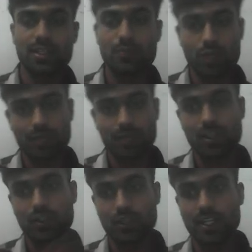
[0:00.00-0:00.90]

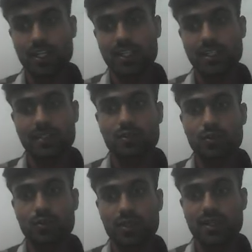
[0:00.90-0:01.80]
deployable unit in
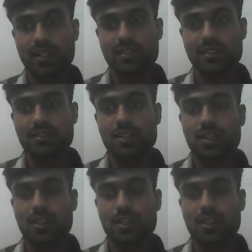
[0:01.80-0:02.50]
Kubernetes,